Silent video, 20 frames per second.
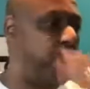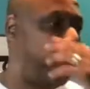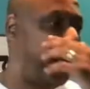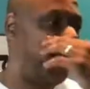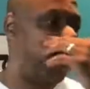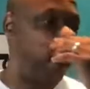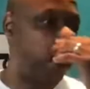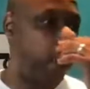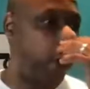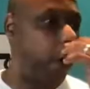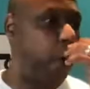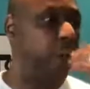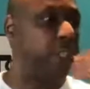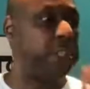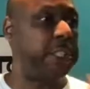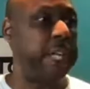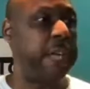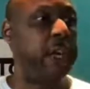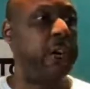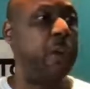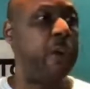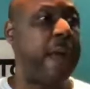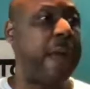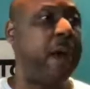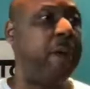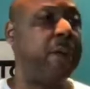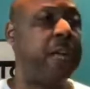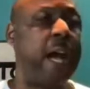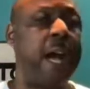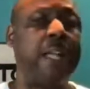you want to go and check her
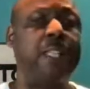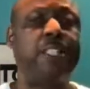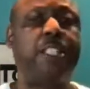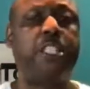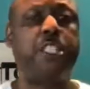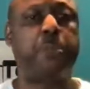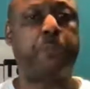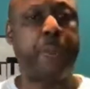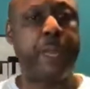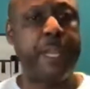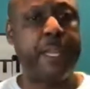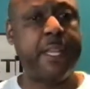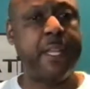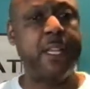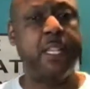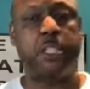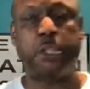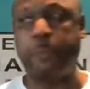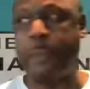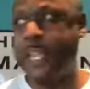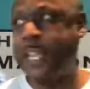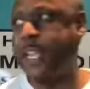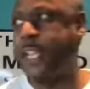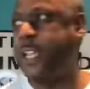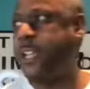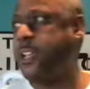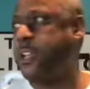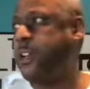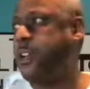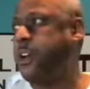out, honestly speaking,
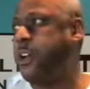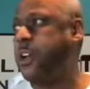speaking.